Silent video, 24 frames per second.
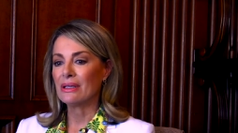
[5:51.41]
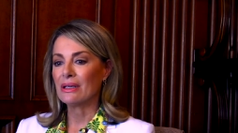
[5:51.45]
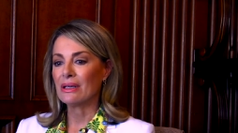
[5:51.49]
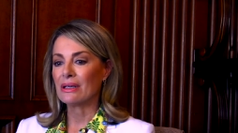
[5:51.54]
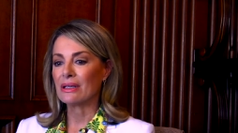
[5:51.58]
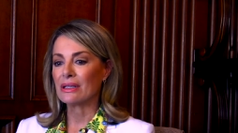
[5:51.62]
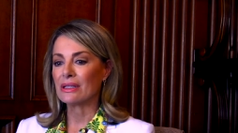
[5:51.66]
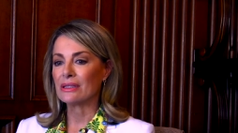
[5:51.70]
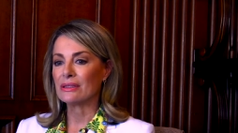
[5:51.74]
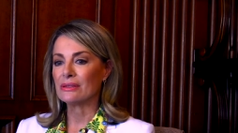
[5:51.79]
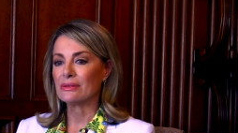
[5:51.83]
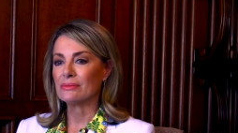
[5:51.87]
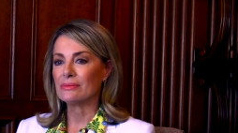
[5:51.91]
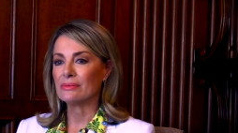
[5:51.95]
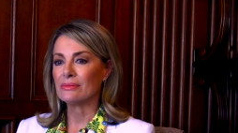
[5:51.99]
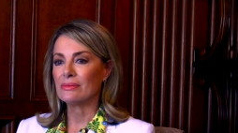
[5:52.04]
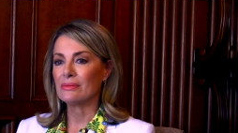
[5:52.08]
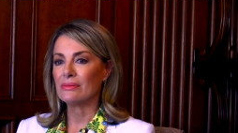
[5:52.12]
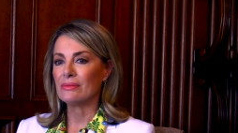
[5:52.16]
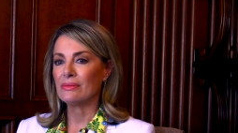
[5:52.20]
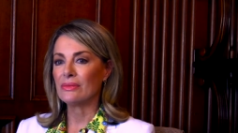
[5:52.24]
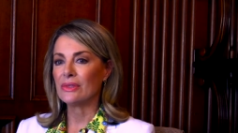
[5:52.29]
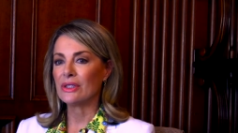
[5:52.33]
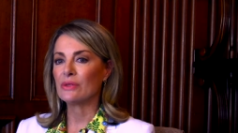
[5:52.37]
um,
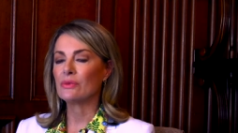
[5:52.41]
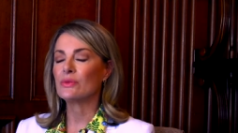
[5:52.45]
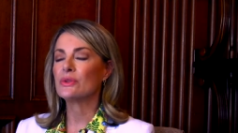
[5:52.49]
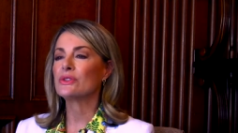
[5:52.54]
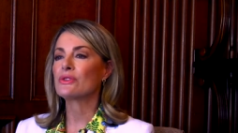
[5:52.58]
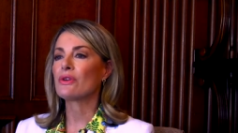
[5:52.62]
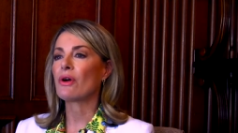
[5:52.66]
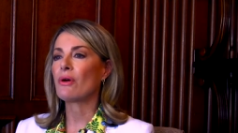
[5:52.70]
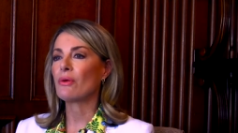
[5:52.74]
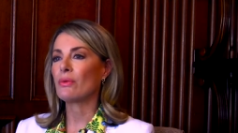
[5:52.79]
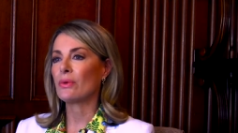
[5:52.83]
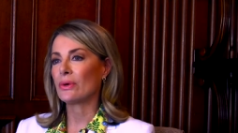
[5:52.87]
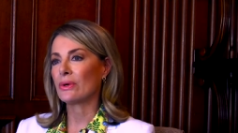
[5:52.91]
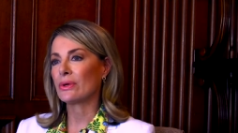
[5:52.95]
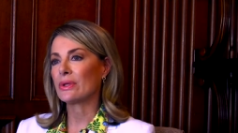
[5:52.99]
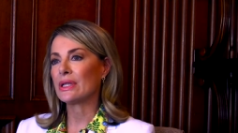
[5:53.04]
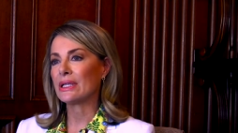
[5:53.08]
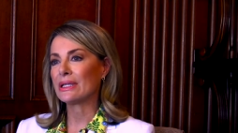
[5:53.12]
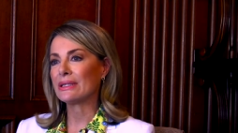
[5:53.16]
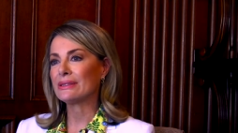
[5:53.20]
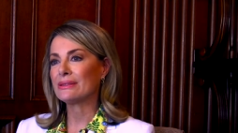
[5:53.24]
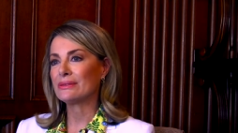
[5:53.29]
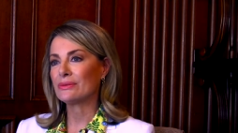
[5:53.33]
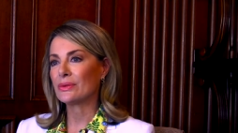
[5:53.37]
it was all worth
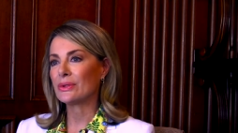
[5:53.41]
it.